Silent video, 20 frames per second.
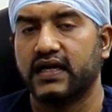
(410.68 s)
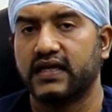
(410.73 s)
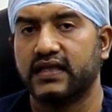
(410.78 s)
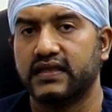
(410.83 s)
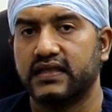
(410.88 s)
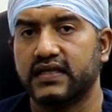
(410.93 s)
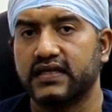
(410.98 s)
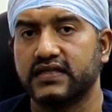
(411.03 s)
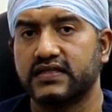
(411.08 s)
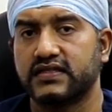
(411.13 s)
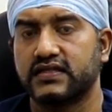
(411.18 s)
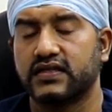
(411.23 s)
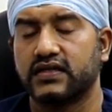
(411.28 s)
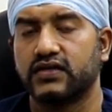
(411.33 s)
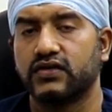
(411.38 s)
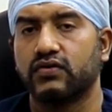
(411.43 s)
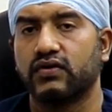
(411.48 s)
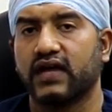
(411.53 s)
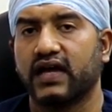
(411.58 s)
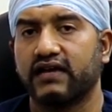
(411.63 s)
In
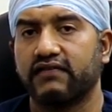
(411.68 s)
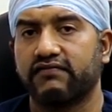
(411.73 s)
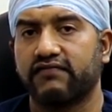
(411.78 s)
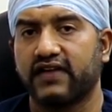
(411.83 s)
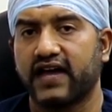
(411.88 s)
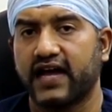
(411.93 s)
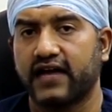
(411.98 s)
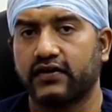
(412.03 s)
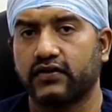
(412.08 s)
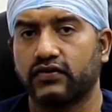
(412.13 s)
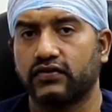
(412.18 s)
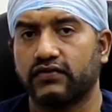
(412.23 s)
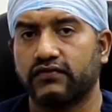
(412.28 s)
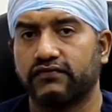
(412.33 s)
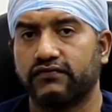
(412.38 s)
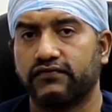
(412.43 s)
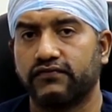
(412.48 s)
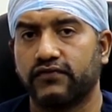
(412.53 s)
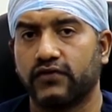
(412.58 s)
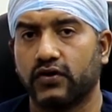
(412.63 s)
this, you lie flat on the
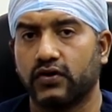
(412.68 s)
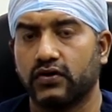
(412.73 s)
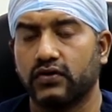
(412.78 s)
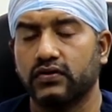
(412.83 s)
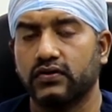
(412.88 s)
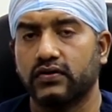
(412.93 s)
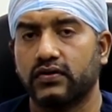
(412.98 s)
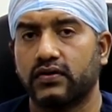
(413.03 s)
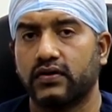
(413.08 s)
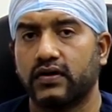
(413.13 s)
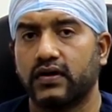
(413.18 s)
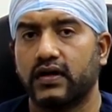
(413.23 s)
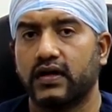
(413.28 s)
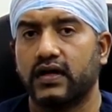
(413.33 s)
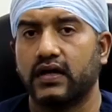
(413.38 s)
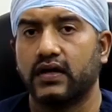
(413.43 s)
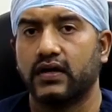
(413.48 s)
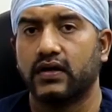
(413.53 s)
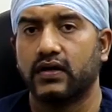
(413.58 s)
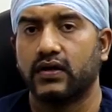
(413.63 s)
floor
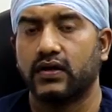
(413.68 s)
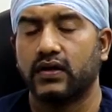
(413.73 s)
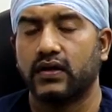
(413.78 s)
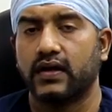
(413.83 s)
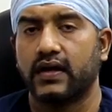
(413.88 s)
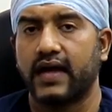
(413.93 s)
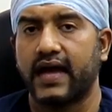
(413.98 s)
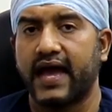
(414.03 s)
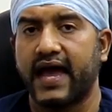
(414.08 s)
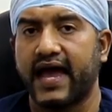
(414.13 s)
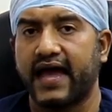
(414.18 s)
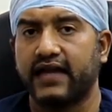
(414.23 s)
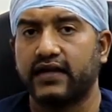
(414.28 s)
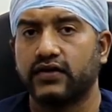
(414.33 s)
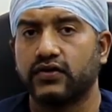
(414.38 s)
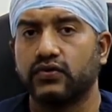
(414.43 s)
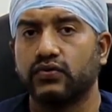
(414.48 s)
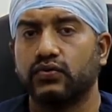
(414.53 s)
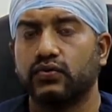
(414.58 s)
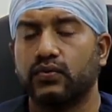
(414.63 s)

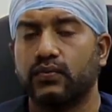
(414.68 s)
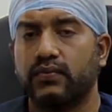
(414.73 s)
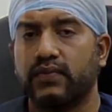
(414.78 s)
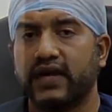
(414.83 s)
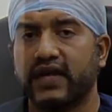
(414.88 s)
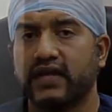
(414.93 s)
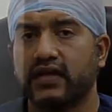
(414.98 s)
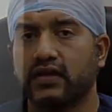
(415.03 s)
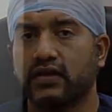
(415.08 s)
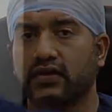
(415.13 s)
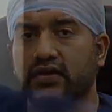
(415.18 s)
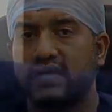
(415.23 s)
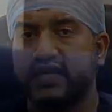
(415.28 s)
and you bring your